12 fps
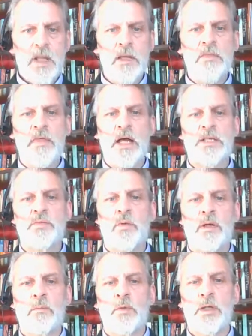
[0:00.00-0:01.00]
And that's
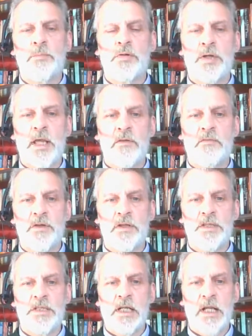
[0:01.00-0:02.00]
when we put a
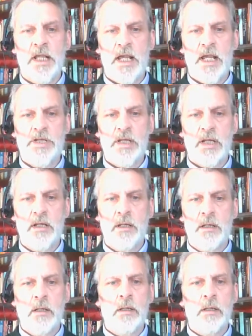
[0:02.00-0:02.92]
further delineation in